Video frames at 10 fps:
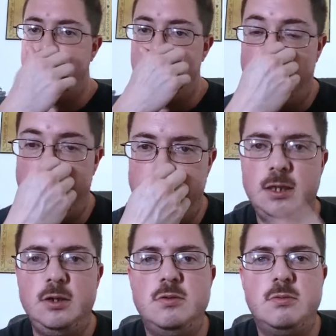so you know, I
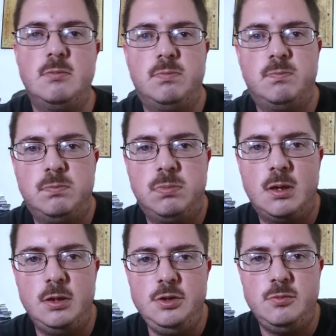did,
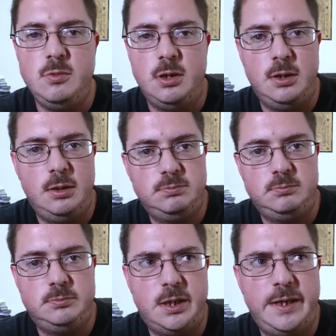
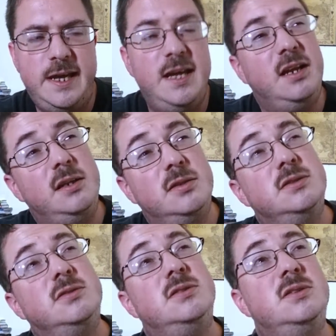uh, I
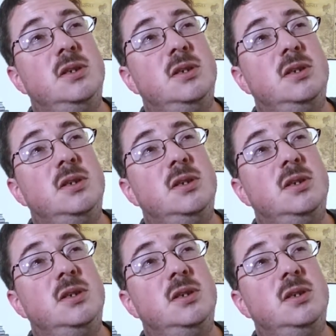had,